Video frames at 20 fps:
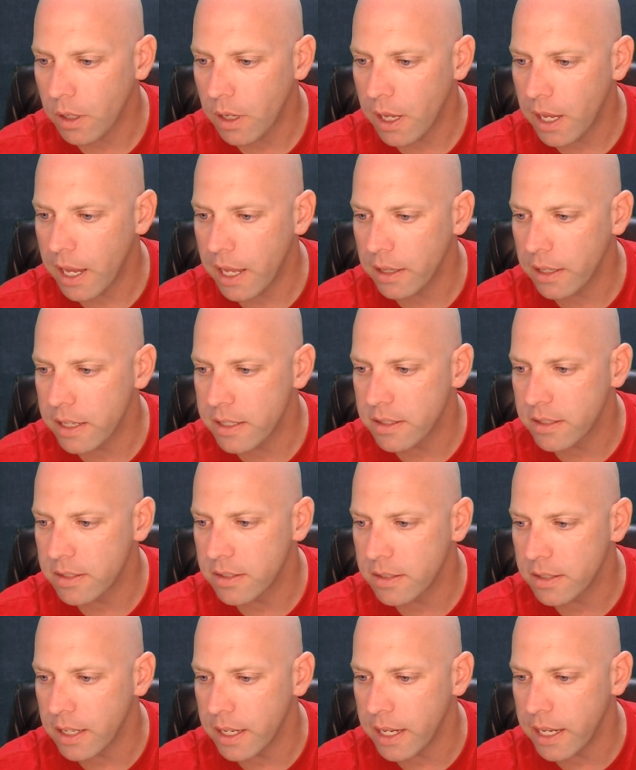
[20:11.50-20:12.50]
And let's
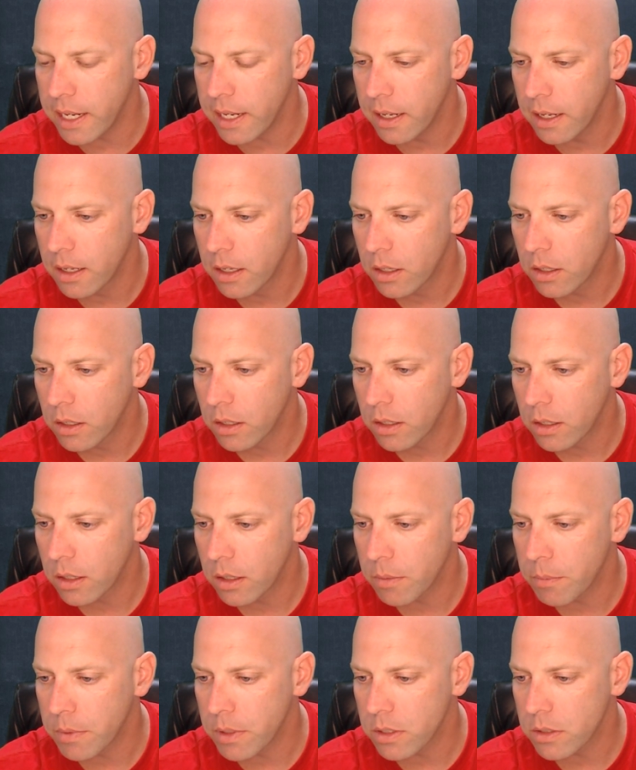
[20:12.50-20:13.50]
see.
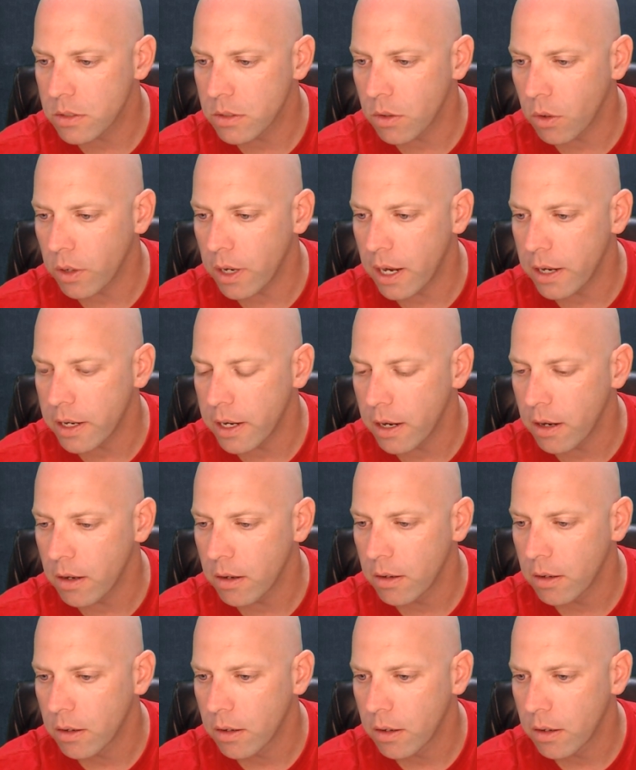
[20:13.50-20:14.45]
Go on here.